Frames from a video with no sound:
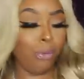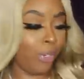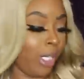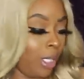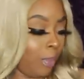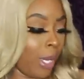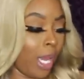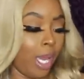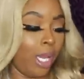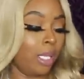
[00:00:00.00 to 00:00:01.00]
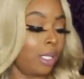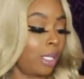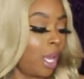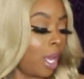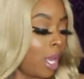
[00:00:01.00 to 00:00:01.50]
Fendi bags.
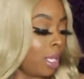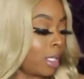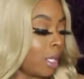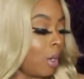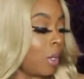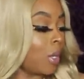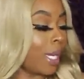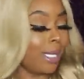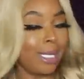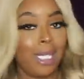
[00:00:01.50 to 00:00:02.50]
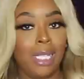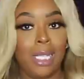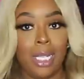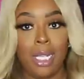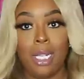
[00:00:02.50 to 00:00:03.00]
So I had to
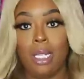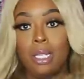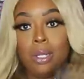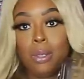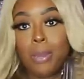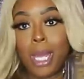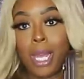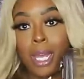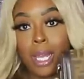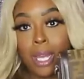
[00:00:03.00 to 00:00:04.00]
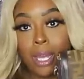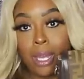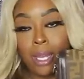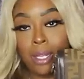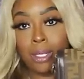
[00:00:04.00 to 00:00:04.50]
get a little bag
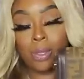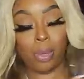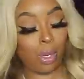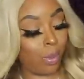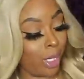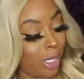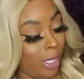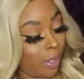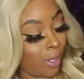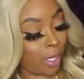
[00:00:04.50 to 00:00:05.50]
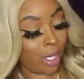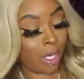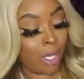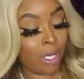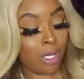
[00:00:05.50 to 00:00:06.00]
to wear with it.
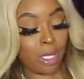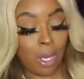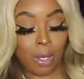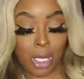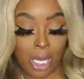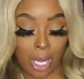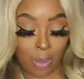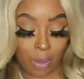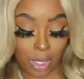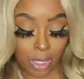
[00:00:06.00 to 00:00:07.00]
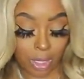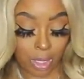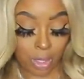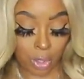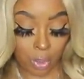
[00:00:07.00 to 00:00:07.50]
So it came with the
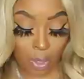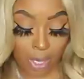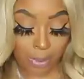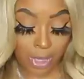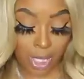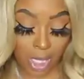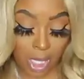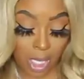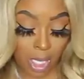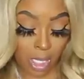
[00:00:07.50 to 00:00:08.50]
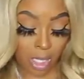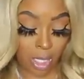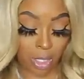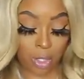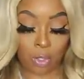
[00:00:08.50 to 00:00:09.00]
straps that,
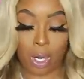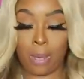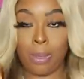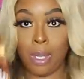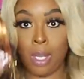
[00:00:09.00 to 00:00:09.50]
this strap,